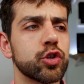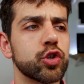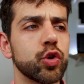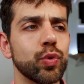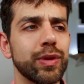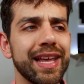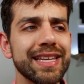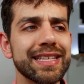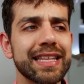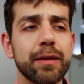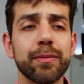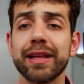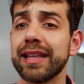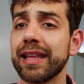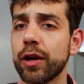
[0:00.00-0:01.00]
So last
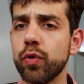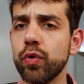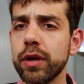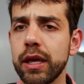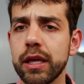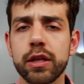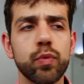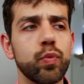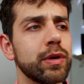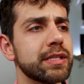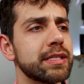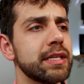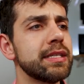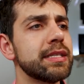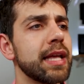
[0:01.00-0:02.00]
time that I cook it
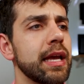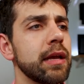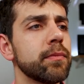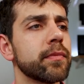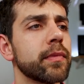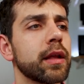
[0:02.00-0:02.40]
was this day.